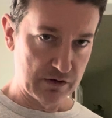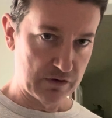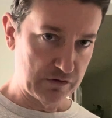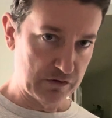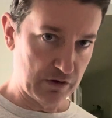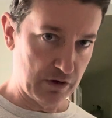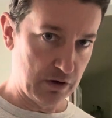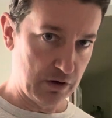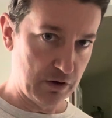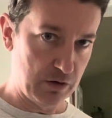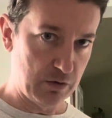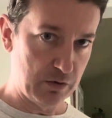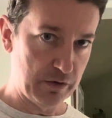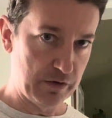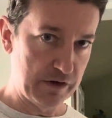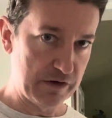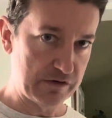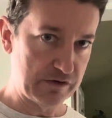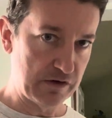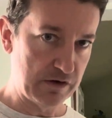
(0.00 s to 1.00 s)
So
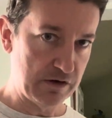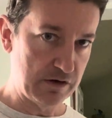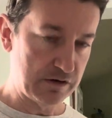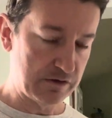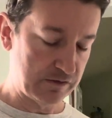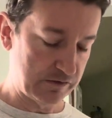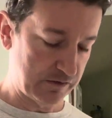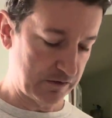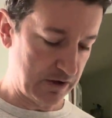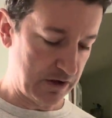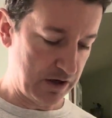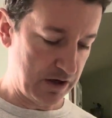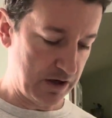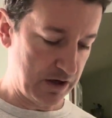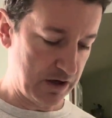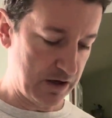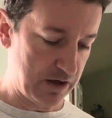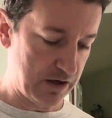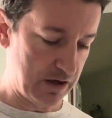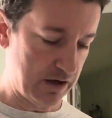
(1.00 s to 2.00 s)
this is
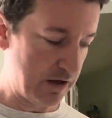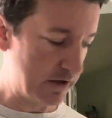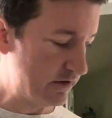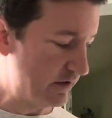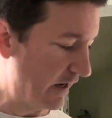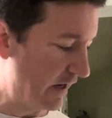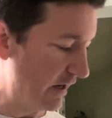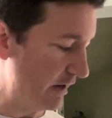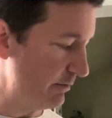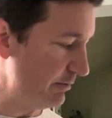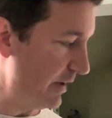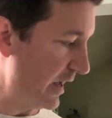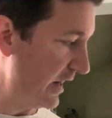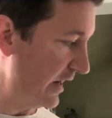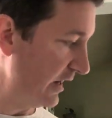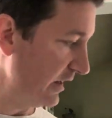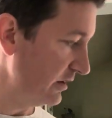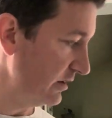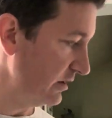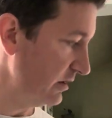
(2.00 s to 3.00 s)
a
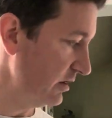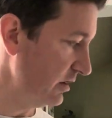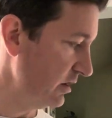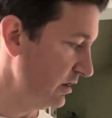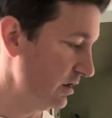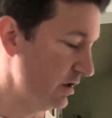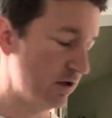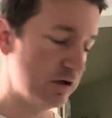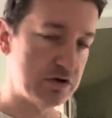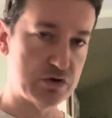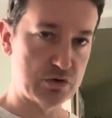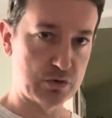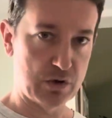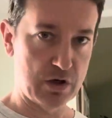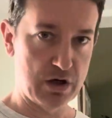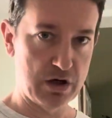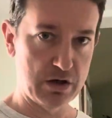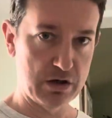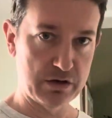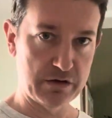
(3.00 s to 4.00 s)
diabetic
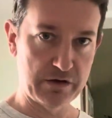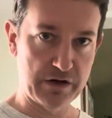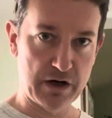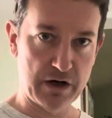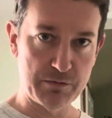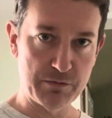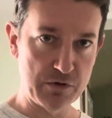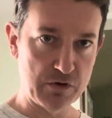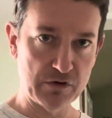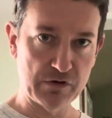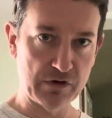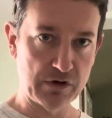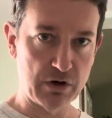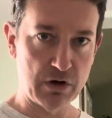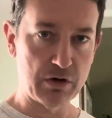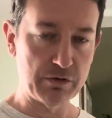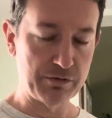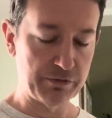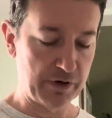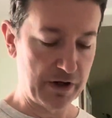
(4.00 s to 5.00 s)
drug that I'm using
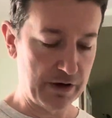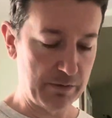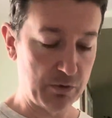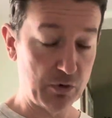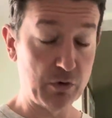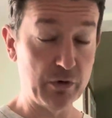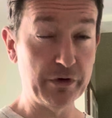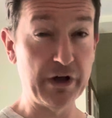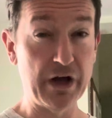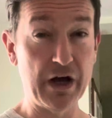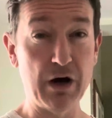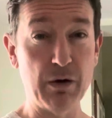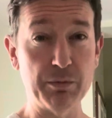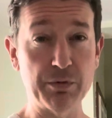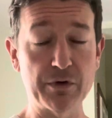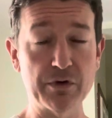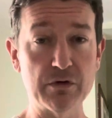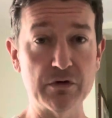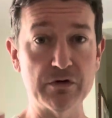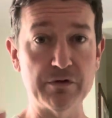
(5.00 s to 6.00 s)
off-label to help
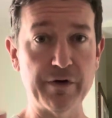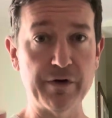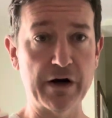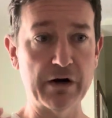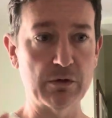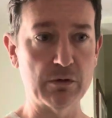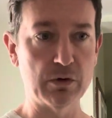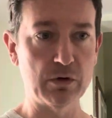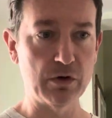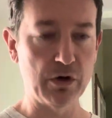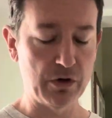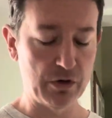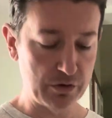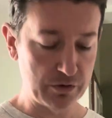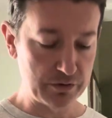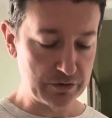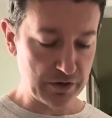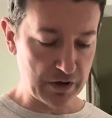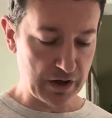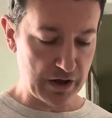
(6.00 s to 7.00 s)
reduce viral
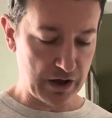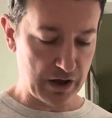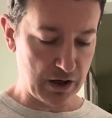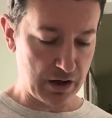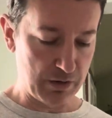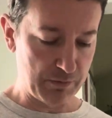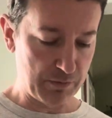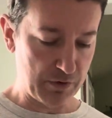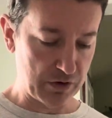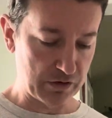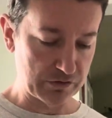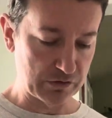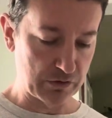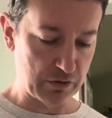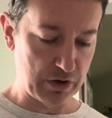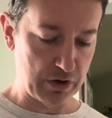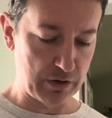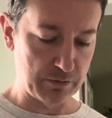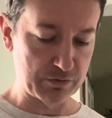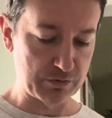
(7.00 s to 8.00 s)
load. Also
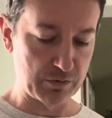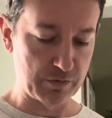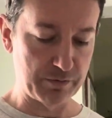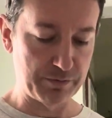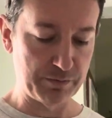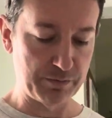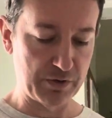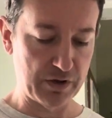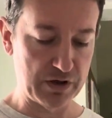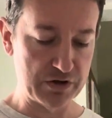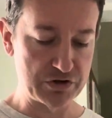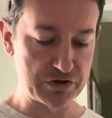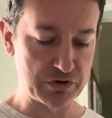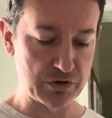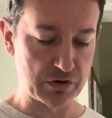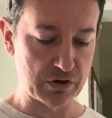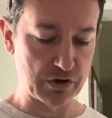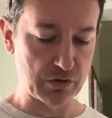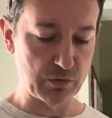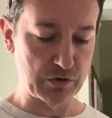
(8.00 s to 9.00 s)
helps with blood
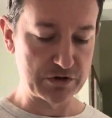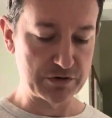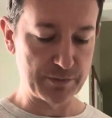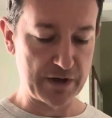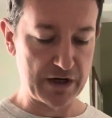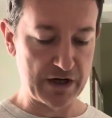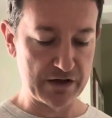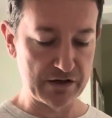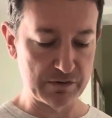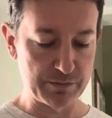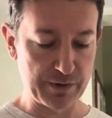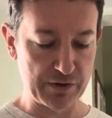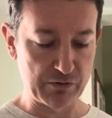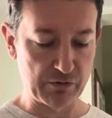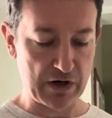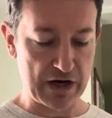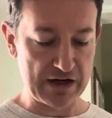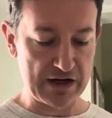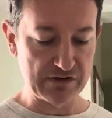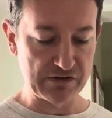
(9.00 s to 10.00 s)
sugar, which mine's been
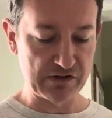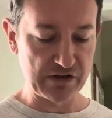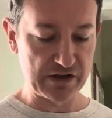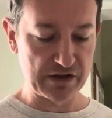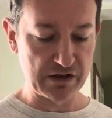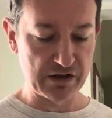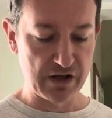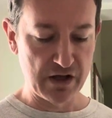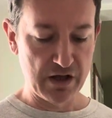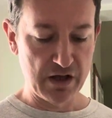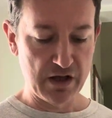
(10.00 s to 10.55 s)
rising.